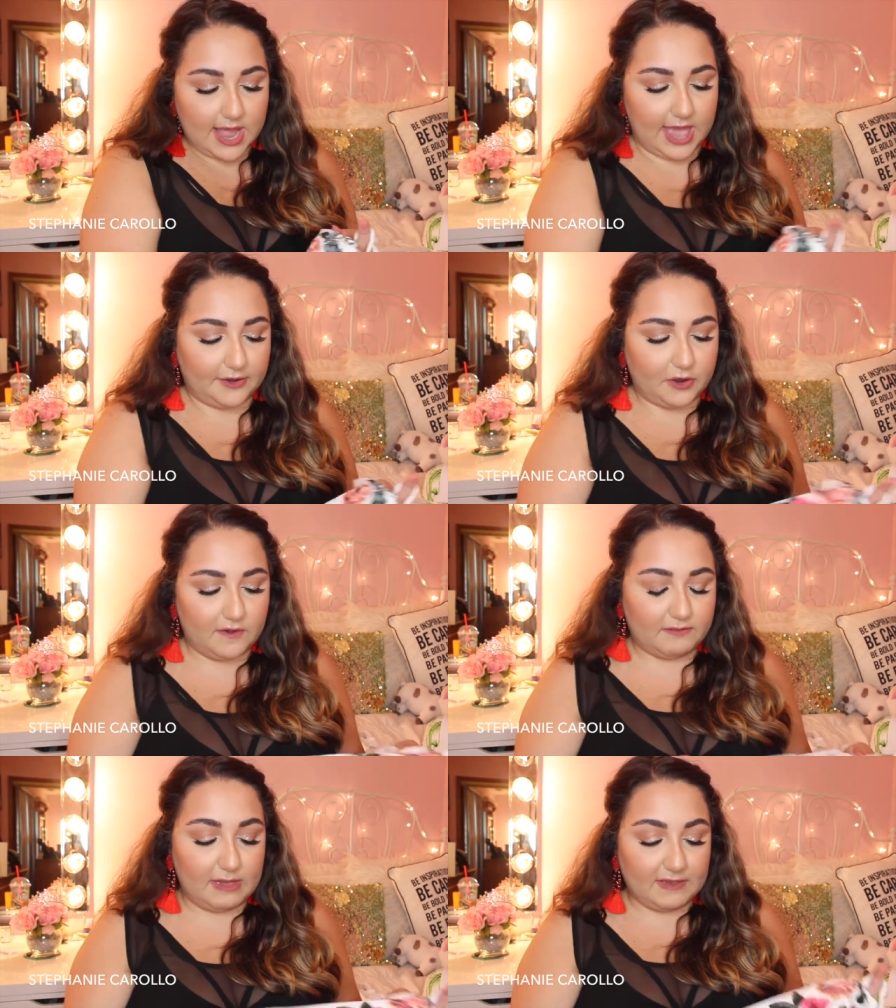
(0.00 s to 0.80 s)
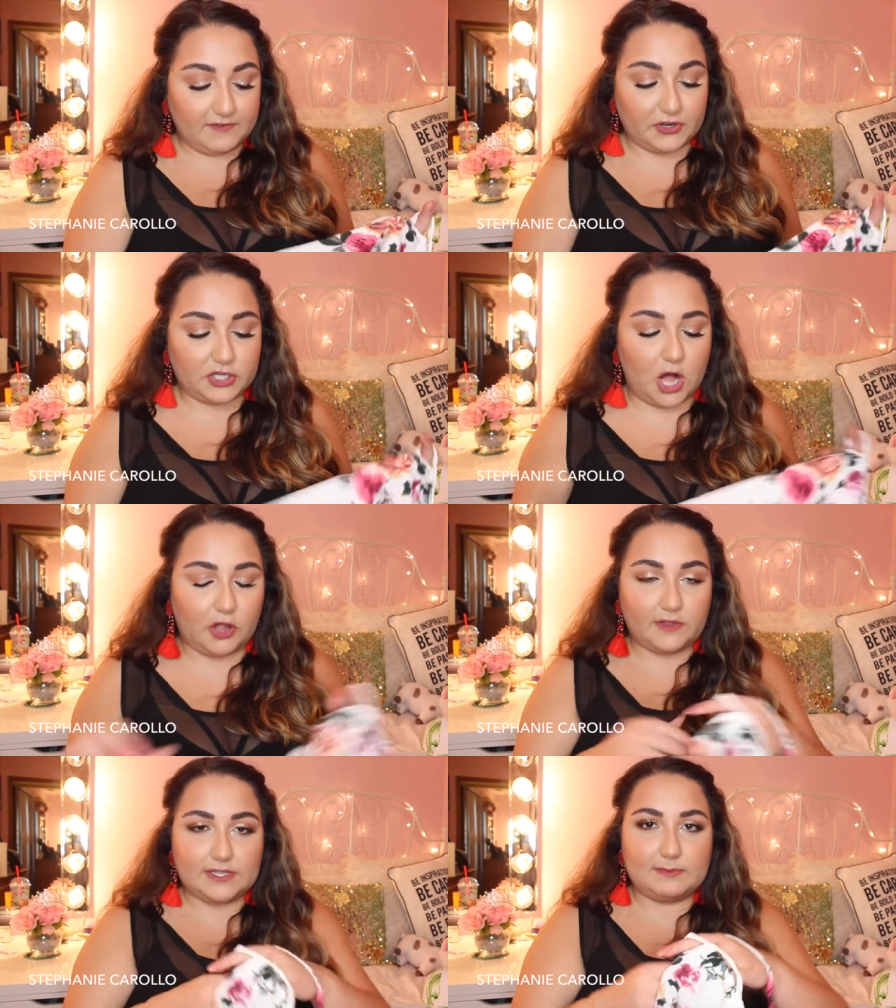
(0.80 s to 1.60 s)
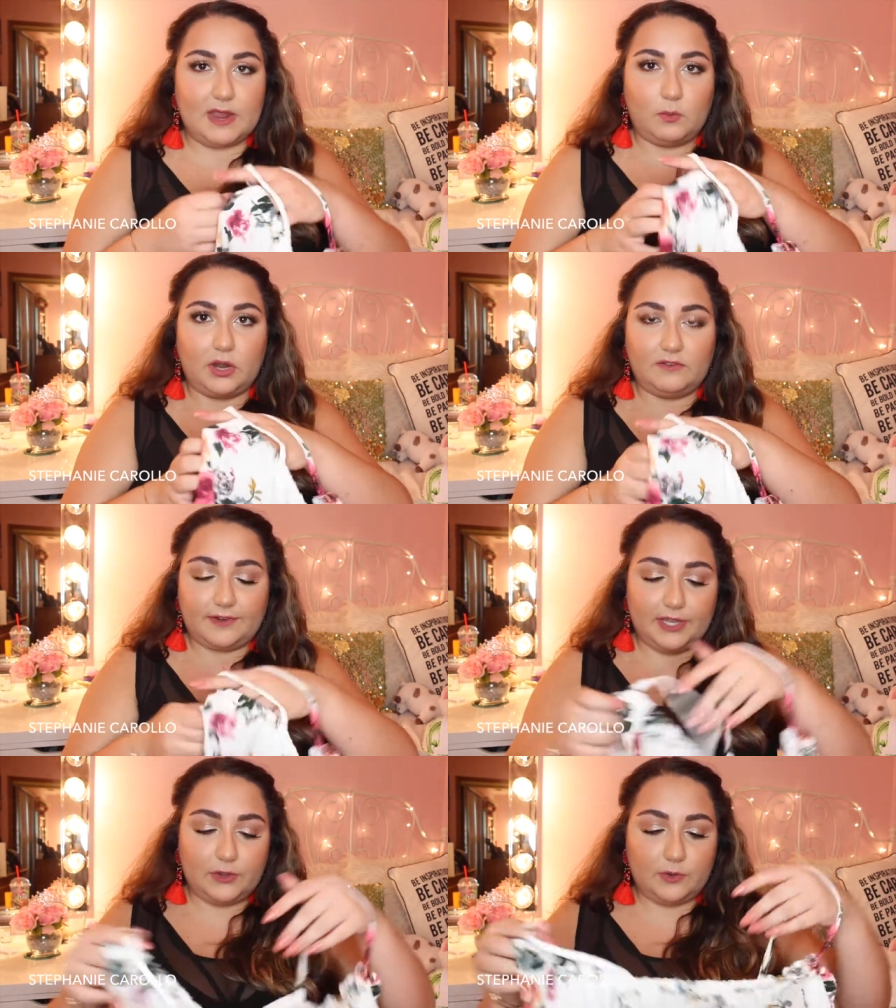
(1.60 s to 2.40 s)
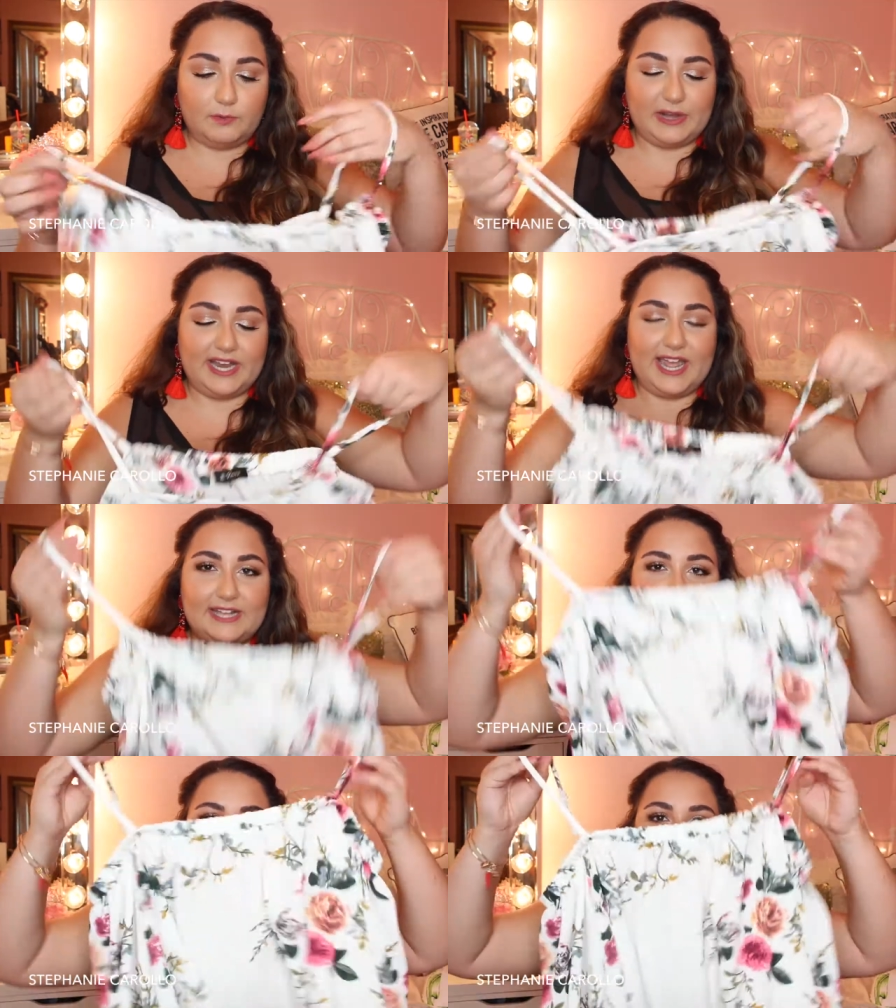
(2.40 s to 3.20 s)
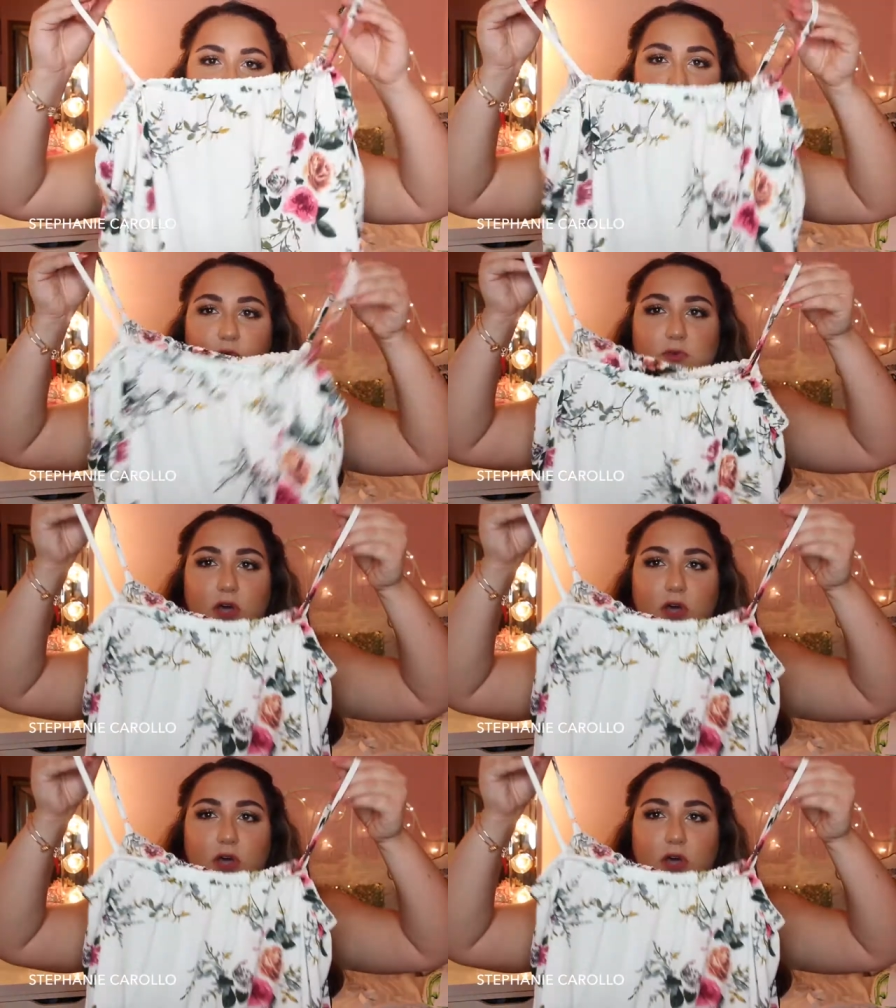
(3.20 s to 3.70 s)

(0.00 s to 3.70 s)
I don't know if maybe if you're taller, this might work for you, but it's just too